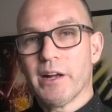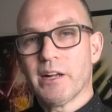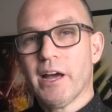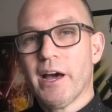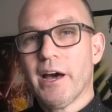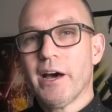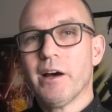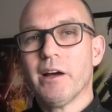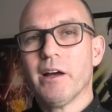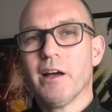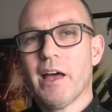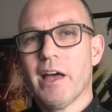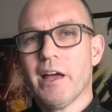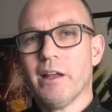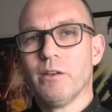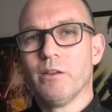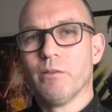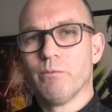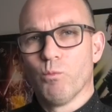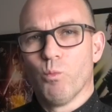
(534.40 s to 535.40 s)
car
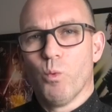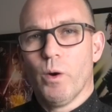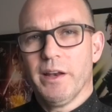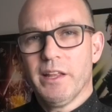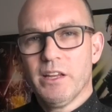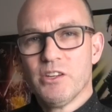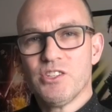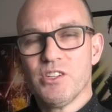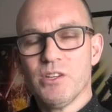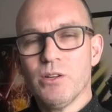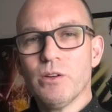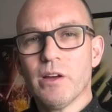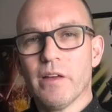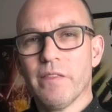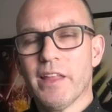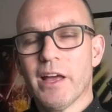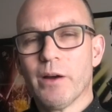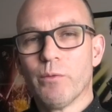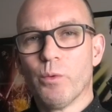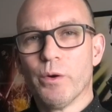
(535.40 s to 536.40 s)
had one issue,
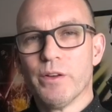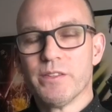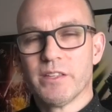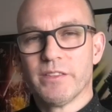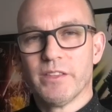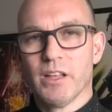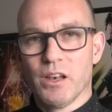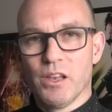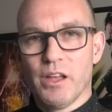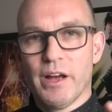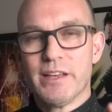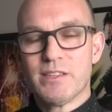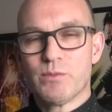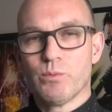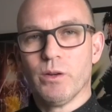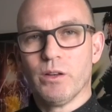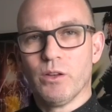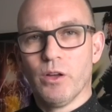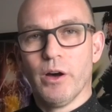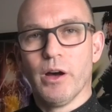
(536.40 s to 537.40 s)
and that was the lights
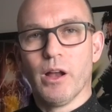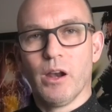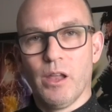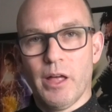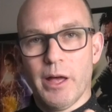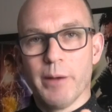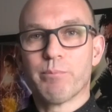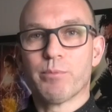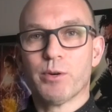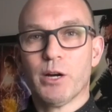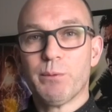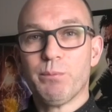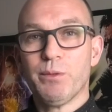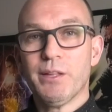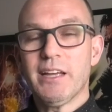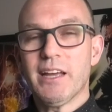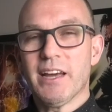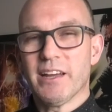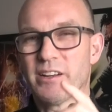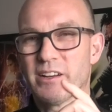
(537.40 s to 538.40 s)
were not aligned
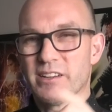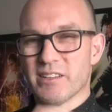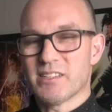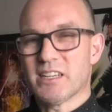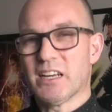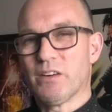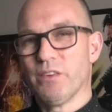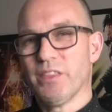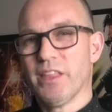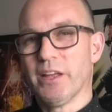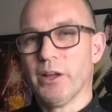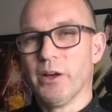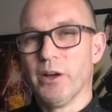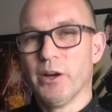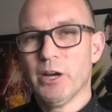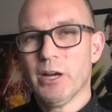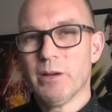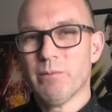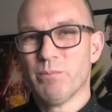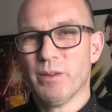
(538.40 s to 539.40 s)
properly, and I discovered that at
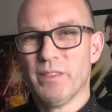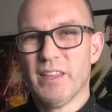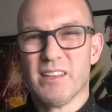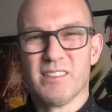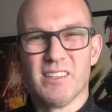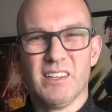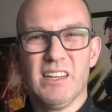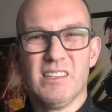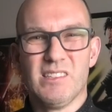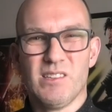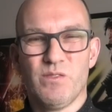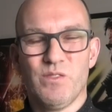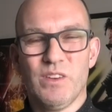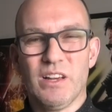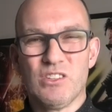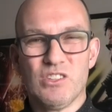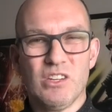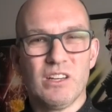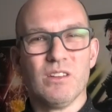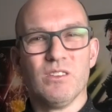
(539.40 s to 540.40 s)
home, but that's an easy
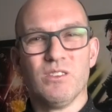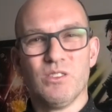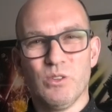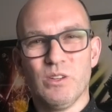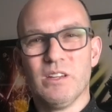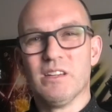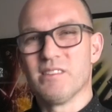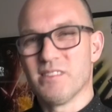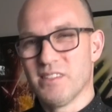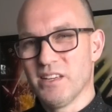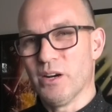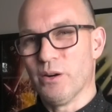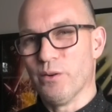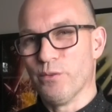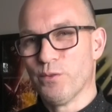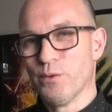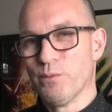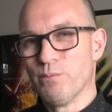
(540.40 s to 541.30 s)
fix you can do yourself.